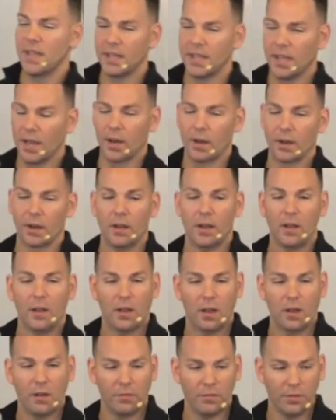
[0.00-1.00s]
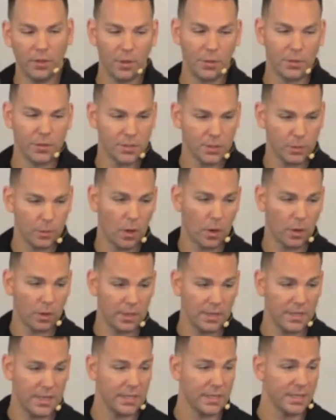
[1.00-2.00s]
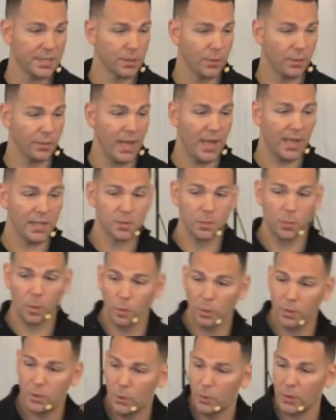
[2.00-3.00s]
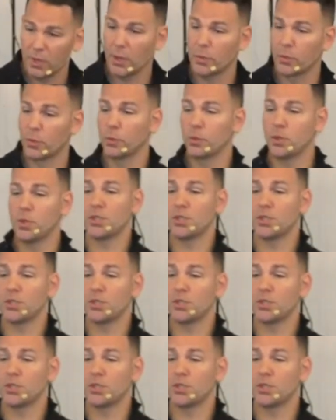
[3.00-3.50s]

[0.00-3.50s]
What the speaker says: care of those who are in need. And so that's what we're doing. I threw this